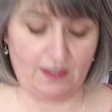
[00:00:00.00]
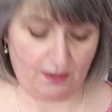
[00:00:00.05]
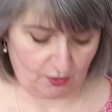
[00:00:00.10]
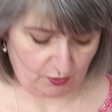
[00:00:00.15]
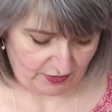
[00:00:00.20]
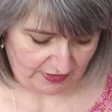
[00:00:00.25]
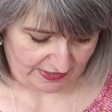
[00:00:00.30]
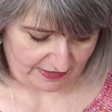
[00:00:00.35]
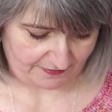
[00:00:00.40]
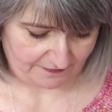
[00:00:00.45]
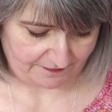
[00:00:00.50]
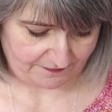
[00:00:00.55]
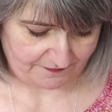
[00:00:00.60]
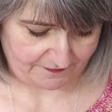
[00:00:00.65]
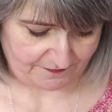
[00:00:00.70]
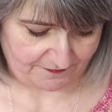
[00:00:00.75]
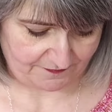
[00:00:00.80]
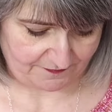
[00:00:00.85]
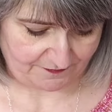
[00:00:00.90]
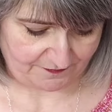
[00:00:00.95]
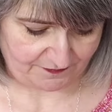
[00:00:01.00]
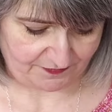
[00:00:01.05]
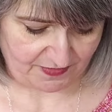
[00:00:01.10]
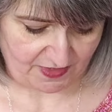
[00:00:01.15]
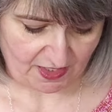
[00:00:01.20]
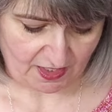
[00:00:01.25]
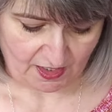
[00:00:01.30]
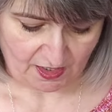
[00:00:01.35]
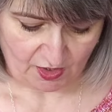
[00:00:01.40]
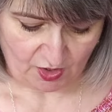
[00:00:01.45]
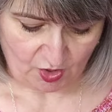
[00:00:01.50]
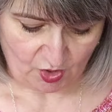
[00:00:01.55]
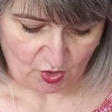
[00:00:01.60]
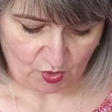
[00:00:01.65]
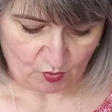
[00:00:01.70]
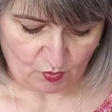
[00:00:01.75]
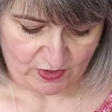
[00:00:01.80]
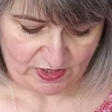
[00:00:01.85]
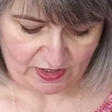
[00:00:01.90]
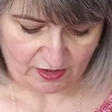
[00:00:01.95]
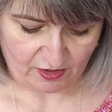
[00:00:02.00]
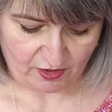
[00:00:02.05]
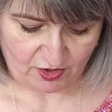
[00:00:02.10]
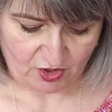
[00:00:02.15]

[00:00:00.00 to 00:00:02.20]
Okay. We are